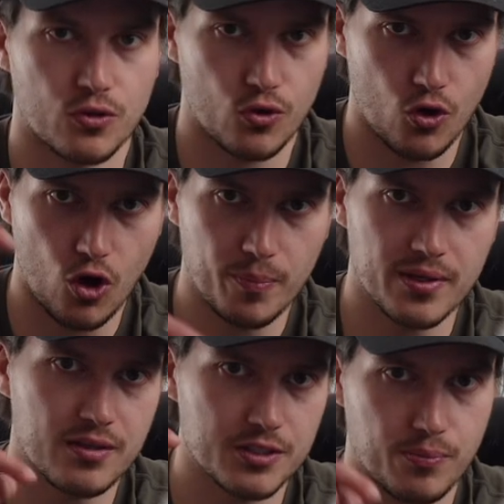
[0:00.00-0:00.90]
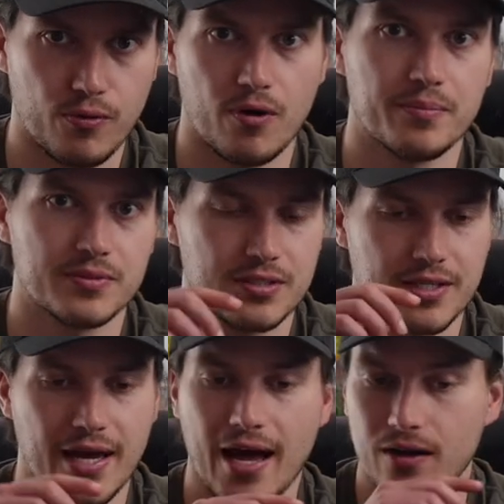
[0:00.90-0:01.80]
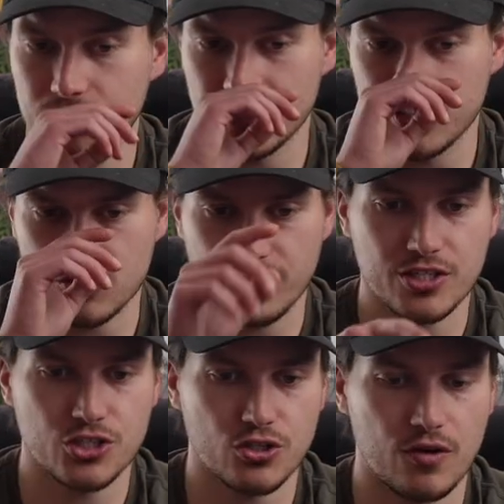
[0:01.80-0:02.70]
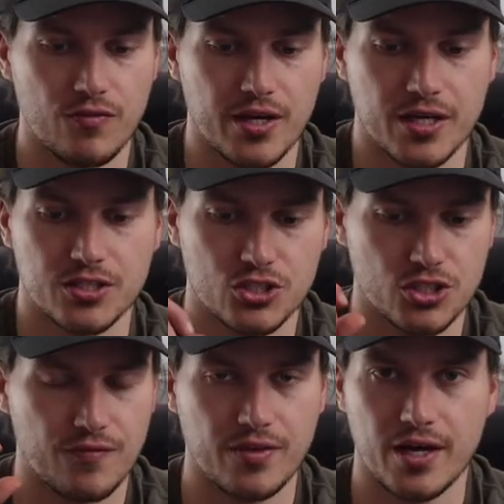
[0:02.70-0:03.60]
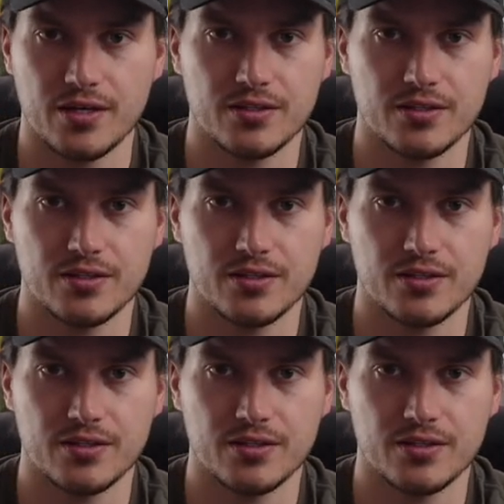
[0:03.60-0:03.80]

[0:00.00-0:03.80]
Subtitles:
So copy this prompt now, take a screenshot of this, shove that